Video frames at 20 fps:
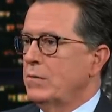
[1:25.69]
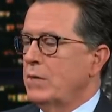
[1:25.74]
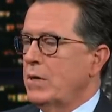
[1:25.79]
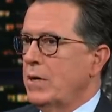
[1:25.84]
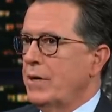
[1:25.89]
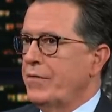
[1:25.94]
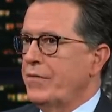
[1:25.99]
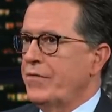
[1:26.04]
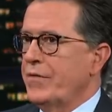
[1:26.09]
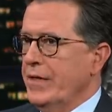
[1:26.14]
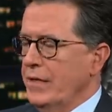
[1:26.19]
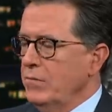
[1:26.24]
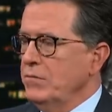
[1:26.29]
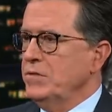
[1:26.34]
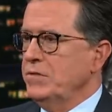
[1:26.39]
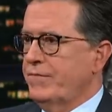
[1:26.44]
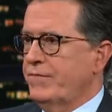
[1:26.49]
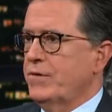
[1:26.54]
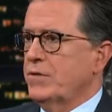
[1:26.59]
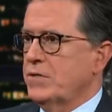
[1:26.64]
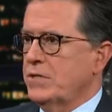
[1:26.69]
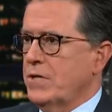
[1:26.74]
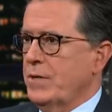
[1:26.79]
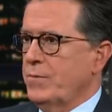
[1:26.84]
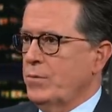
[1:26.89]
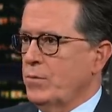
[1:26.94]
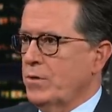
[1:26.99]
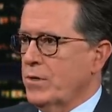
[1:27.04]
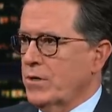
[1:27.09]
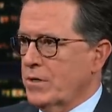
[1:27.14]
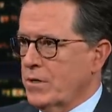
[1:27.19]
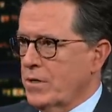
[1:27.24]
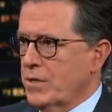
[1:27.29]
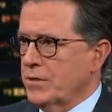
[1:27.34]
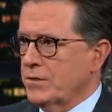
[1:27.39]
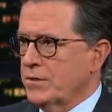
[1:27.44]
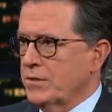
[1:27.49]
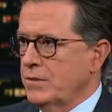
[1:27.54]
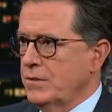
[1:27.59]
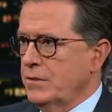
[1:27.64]
I think it was the first time you went on
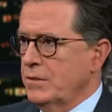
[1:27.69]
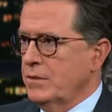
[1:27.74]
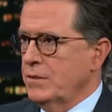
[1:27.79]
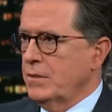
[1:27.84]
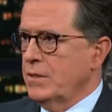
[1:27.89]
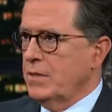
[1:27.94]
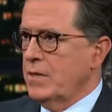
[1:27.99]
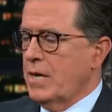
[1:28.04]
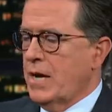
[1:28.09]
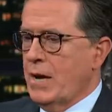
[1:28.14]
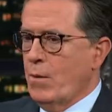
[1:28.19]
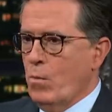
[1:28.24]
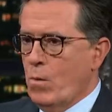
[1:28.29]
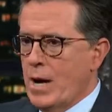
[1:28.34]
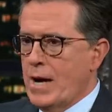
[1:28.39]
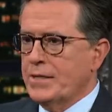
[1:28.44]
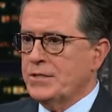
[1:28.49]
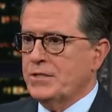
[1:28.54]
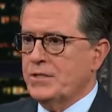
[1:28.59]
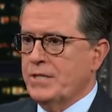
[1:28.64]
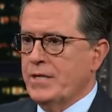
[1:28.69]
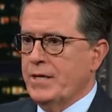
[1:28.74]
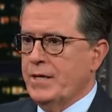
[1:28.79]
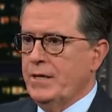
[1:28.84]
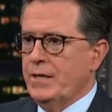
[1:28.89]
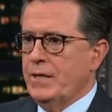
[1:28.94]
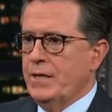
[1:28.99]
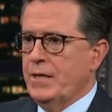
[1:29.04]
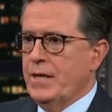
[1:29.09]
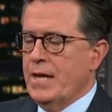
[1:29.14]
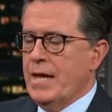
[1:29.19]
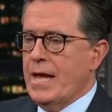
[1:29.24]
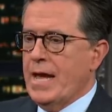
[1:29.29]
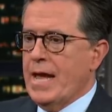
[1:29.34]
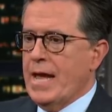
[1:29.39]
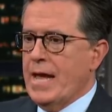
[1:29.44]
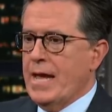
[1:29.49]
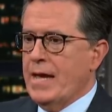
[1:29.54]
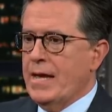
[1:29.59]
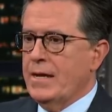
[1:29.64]
Carson. Yeah. I watched it.
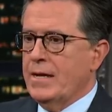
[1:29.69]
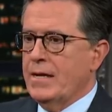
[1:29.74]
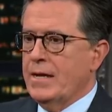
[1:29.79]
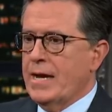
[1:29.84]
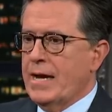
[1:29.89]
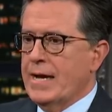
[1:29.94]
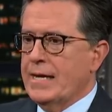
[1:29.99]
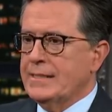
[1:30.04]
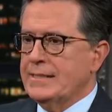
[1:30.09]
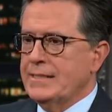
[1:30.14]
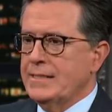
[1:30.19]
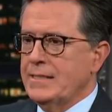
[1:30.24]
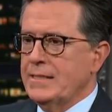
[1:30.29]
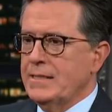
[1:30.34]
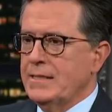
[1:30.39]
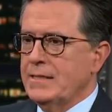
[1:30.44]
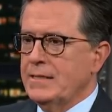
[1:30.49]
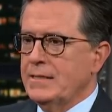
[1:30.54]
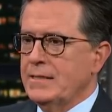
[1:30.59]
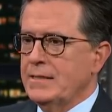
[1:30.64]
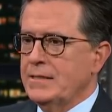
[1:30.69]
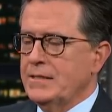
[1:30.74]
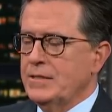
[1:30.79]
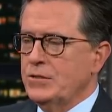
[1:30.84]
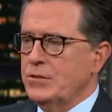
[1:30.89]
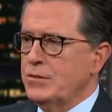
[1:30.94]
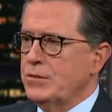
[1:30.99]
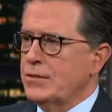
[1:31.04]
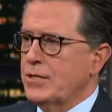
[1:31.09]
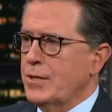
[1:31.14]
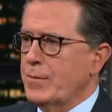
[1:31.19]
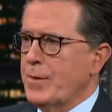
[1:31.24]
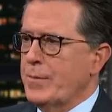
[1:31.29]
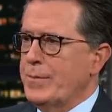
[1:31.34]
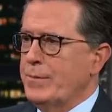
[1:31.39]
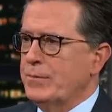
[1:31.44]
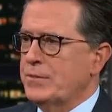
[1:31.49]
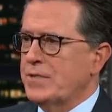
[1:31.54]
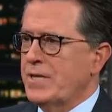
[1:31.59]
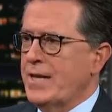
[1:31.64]
And didn't did you talk about
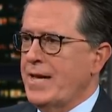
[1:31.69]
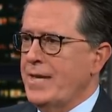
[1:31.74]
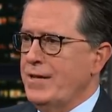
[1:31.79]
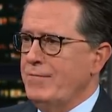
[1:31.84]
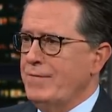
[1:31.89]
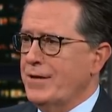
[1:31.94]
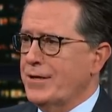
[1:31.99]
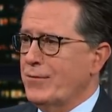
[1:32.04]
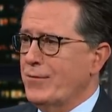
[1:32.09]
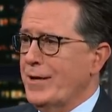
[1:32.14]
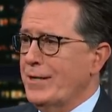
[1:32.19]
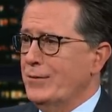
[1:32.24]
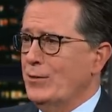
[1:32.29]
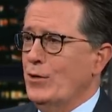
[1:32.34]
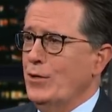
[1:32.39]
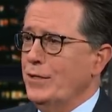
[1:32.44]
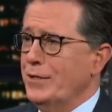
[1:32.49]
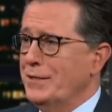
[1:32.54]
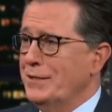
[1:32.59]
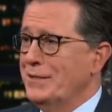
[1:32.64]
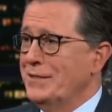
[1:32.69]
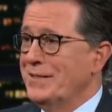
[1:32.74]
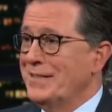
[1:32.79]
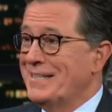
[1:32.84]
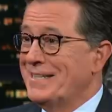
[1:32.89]
people say, hey, you've got a great look?